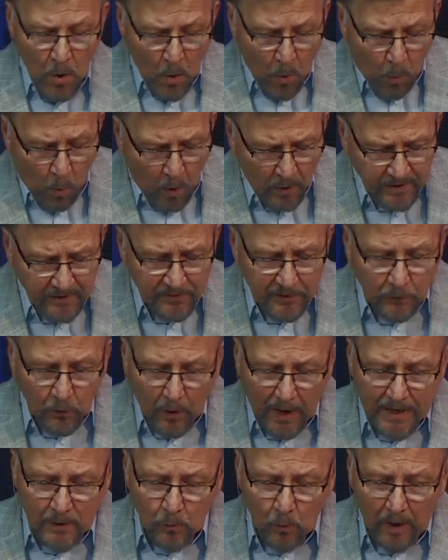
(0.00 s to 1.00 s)
One of the
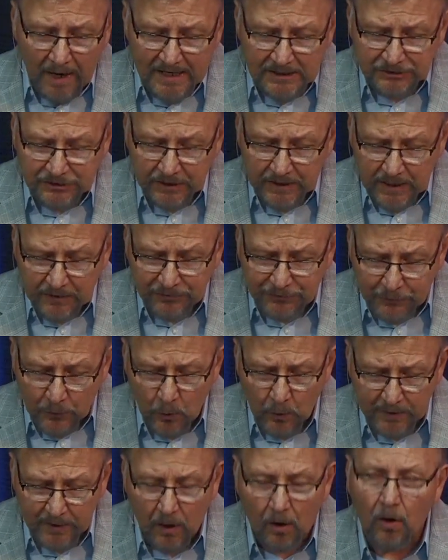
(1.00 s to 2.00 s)
great ways to get
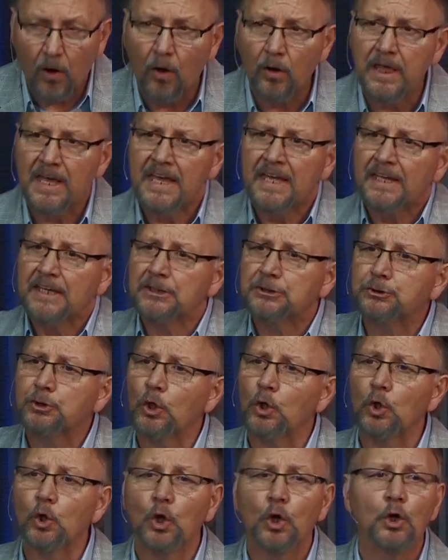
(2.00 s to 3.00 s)
through it all is to
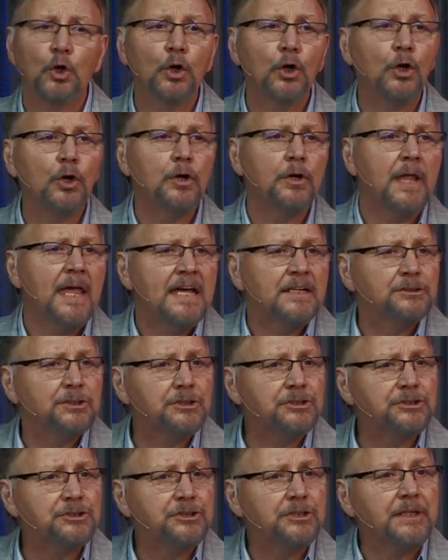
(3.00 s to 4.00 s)
learn to
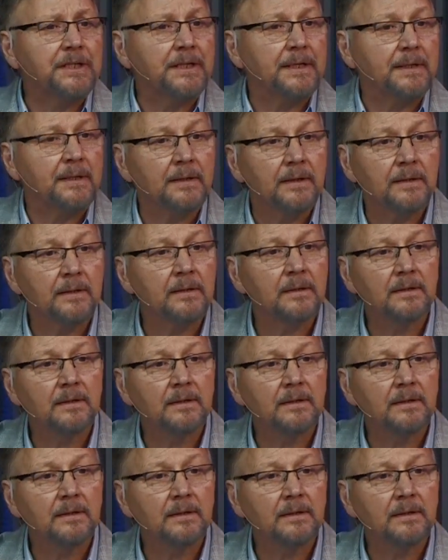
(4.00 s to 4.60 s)
sing.